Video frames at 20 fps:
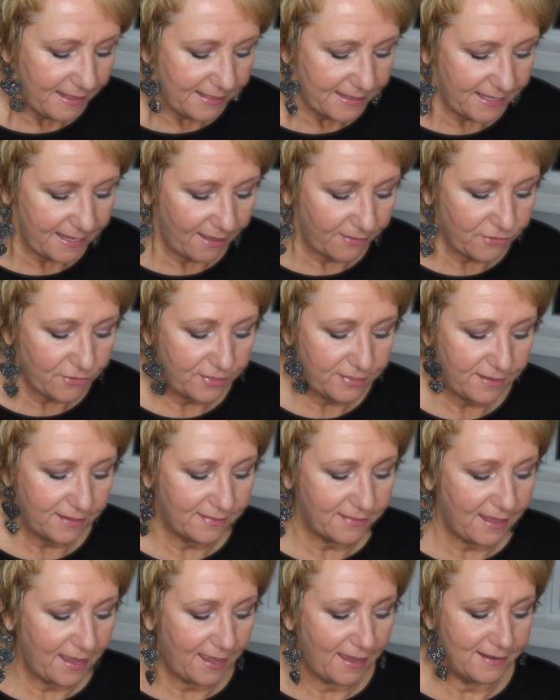The other
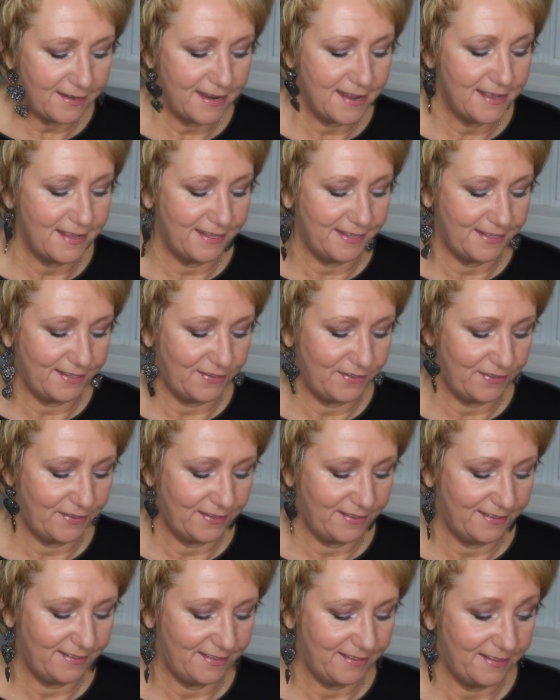thing that,
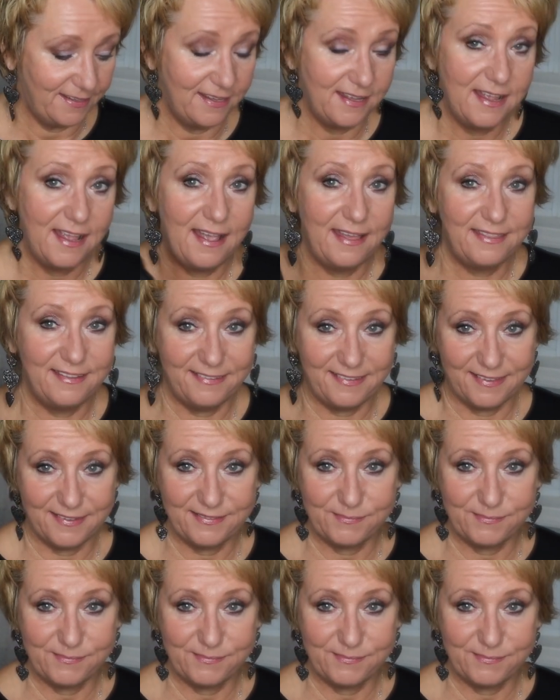this